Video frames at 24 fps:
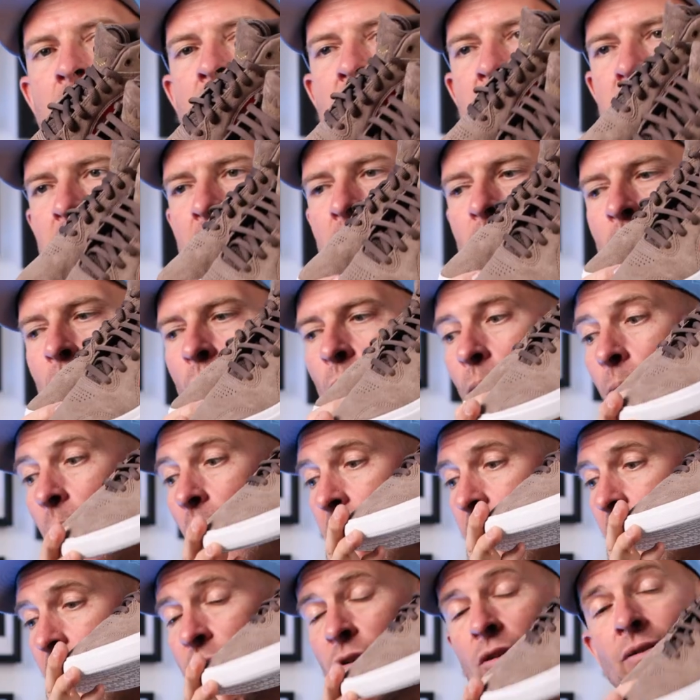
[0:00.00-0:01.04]
So
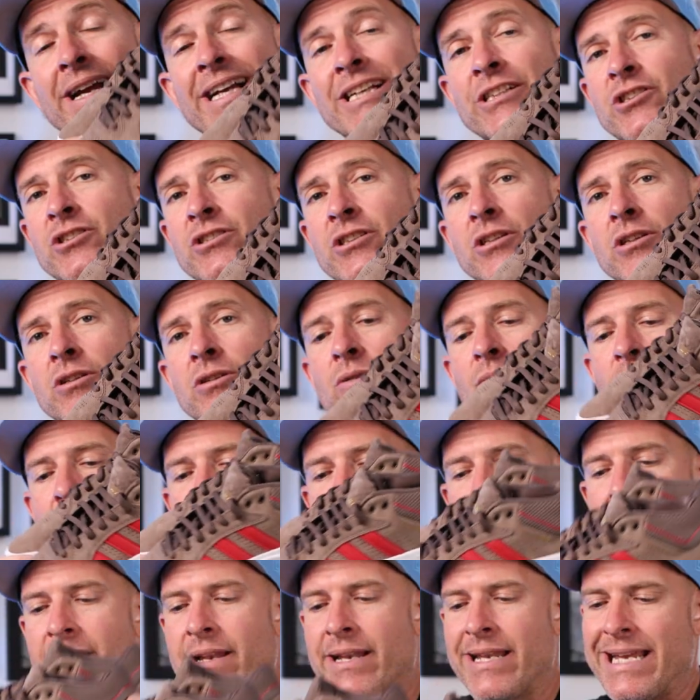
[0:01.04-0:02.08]
another great shoe that